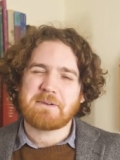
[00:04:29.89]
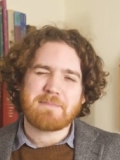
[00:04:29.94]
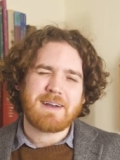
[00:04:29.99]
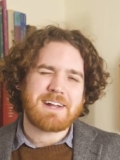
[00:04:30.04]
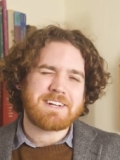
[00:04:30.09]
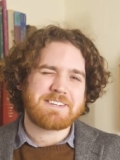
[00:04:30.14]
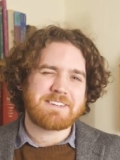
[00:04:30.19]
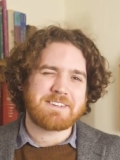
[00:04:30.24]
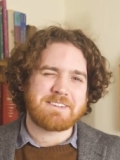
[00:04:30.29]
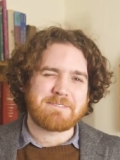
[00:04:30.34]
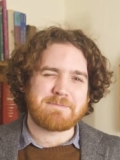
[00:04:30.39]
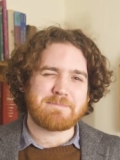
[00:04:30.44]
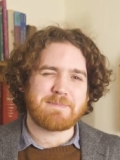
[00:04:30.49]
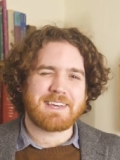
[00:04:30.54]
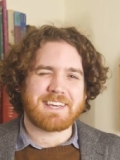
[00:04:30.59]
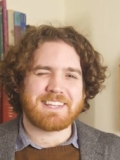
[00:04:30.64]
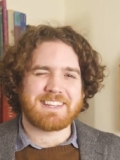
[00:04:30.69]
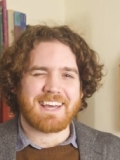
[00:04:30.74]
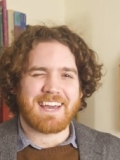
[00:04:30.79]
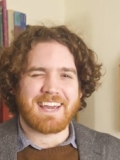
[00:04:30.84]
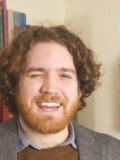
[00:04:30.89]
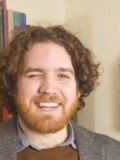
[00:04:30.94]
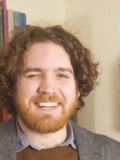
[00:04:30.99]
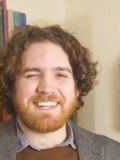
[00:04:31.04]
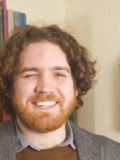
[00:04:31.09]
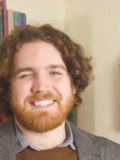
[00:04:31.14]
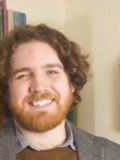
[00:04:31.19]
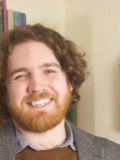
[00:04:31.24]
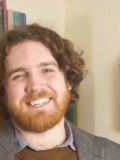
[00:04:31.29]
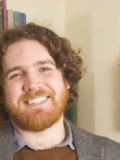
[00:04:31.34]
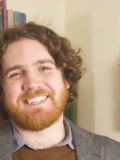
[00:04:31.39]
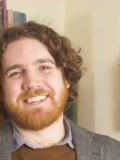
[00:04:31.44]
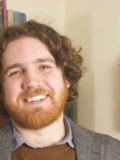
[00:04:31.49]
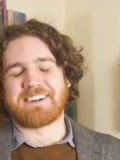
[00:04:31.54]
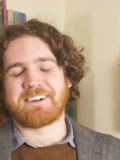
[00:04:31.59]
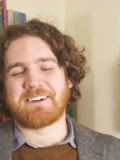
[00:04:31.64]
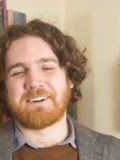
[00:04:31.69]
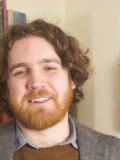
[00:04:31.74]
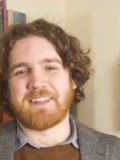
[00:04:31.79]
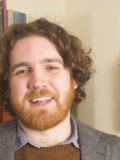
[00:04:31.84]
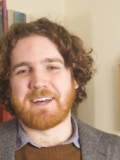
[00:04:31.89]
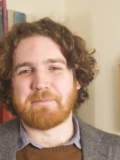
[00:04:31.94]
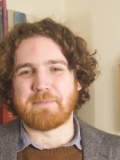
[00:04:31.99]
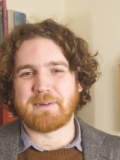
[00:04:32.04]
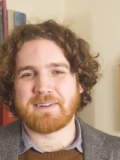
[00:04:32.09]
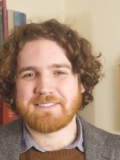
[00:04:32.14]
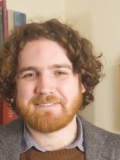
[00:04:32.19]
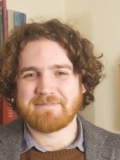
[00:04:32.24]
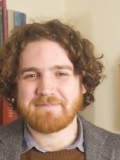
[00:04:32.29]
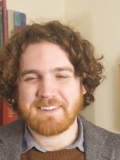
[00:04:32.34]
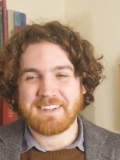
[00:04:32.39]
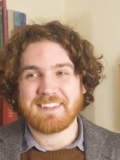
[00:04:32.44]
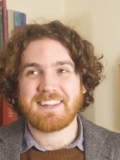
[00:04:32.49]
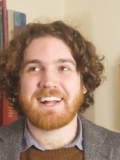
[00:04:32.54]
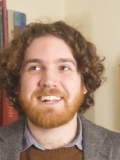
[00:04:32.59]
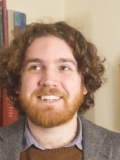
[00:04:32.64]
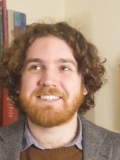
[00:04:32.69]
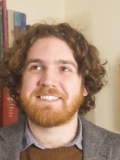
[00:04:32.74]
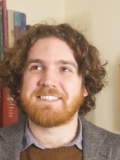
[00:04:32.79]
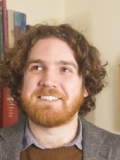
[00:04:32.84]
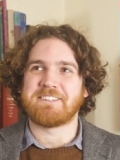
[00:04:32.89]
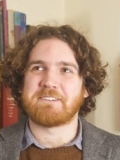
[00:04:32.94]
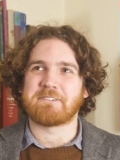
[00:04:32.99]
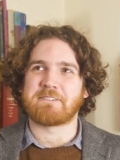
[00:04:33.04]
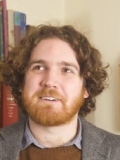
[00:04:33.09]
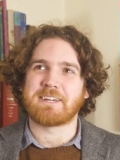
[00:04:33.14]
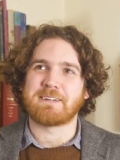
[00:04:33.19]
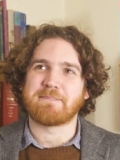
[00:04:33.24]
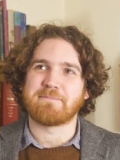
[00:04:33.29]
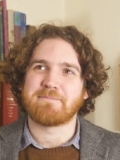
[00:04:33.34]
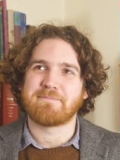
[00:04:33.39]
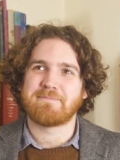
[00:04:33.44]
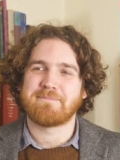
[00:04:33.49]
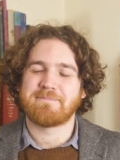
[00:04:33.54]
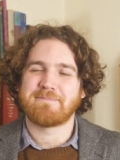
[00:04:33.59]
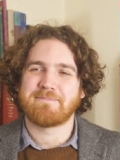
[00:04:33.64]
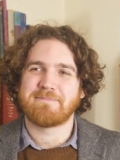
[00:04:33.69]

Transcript: Imagine if me and the AEC did a collab. Now that's the dream.